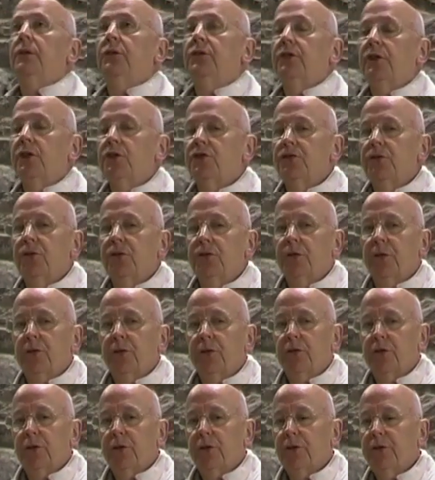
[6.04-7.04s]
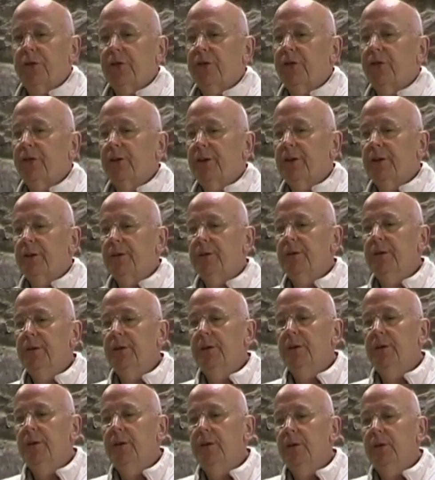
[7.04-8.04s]
Stations of the Cross
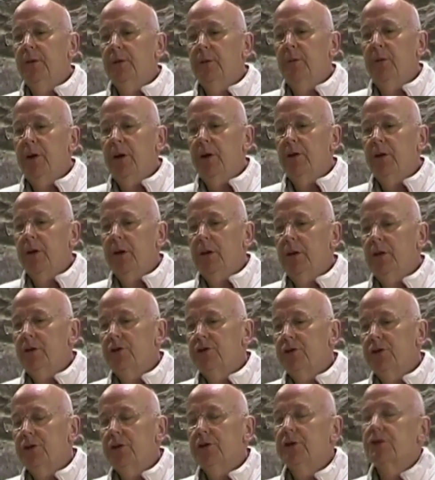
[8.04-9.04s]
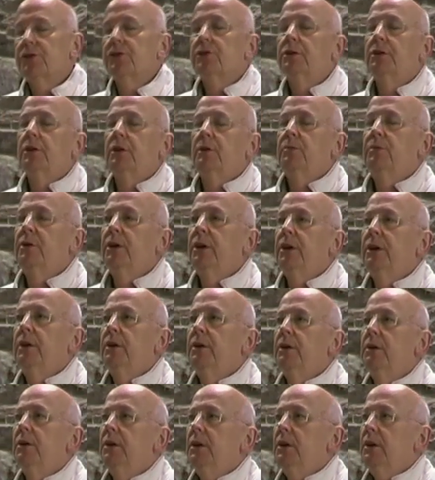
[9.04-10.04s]
in the Bere Island Church, led by
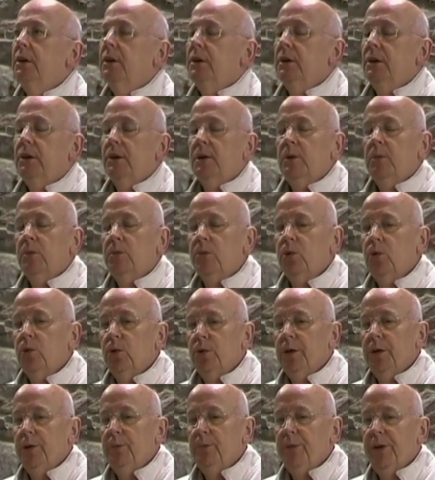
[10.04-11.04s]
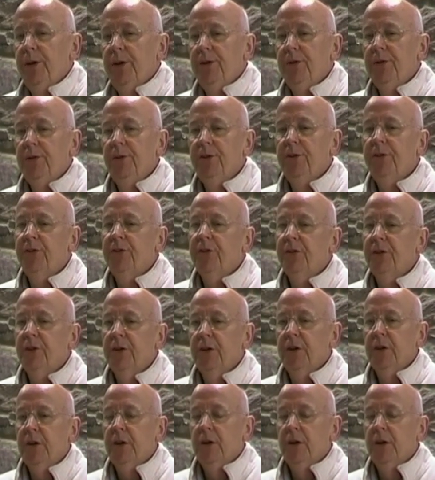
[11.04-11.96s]
Pauline Peters.